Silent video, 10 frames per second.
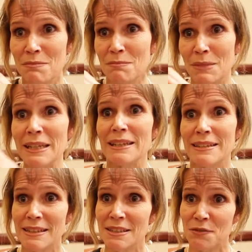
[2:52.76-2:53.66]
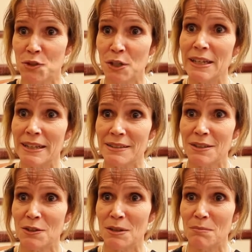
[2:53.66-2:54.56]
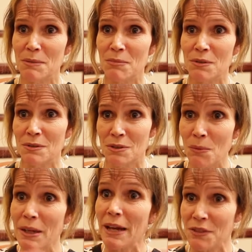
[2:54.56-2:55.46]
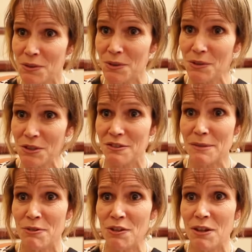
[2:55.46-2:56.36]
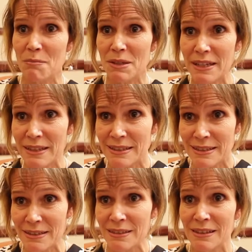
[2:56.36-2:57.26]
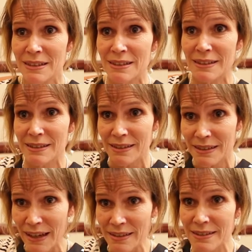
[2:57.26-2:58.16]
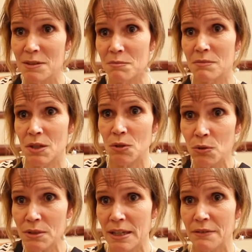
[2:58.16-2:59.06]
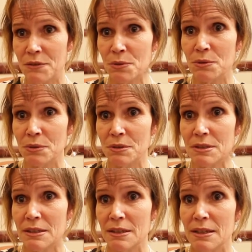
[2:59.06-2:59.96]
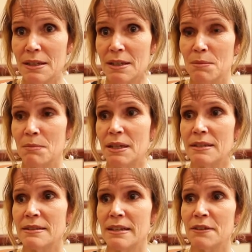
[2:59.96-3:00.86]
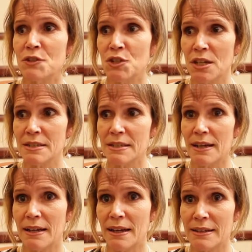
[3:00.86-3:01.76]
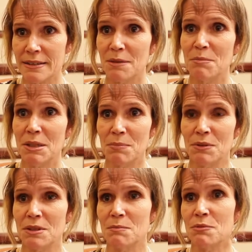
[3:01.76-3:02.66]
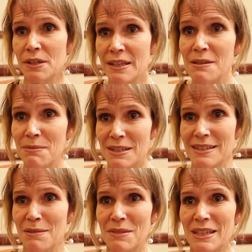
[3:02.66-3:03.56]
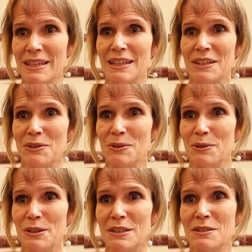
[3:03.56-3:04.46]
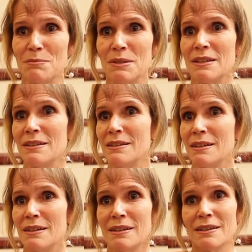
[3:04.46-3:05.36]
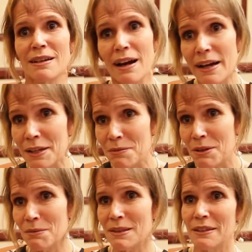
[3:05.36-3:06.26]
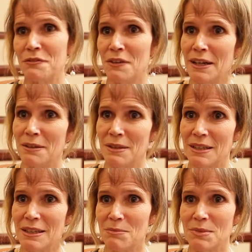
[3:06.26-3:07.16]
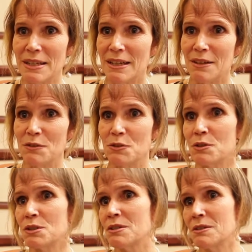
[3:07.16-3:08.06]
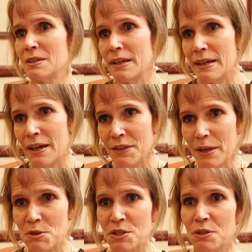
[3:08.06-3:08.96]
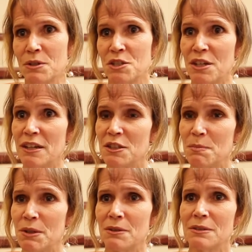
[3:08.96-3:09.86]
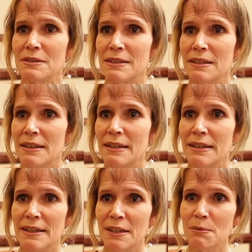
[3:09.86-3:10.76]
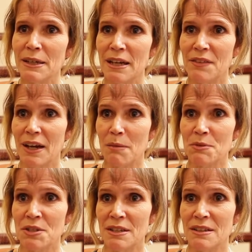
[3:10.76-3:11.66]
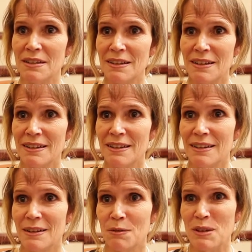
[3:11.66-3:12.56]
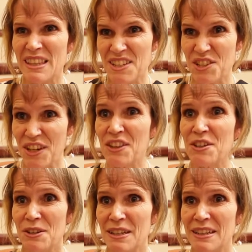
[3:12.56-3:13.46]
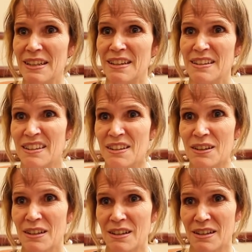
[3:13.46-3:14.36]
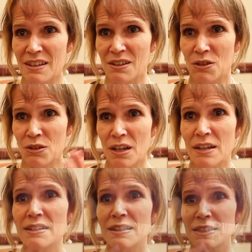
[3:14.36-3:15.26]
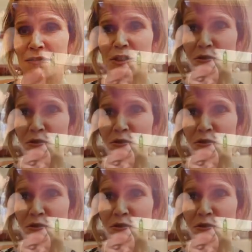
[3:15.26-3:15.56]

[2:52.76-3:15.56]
mini intensive trainings, so that people don't have to do a whole degree program, but they can still get a whole set of tools. But instead of just asking people to breathe with something, or to be kind with what they find within themselves, or they have the option to go into child's pose, here we have the option with each other and in a context of a